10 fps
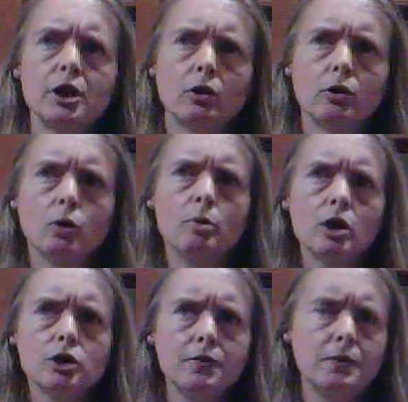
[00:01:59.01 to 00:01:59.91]
Scarecrow
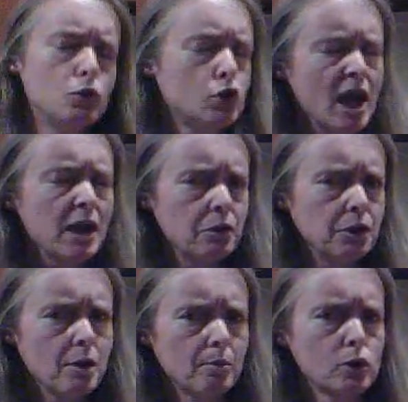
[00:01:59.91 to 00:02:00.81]
because if you check
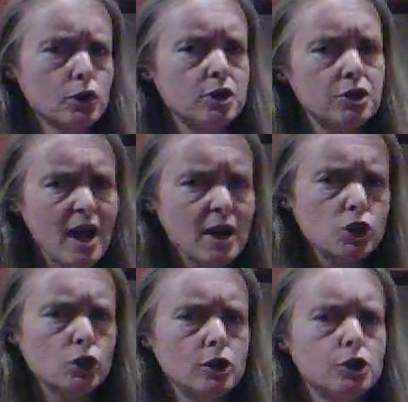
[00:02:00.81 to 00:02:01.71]
the numbers, it's
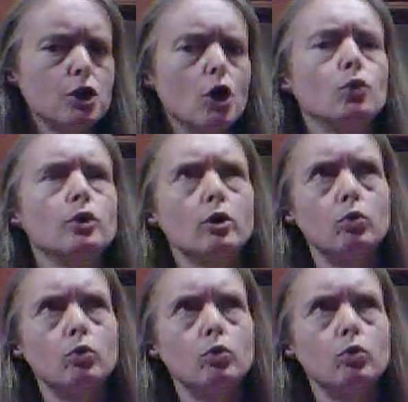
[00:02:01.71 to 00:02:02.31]
actually sold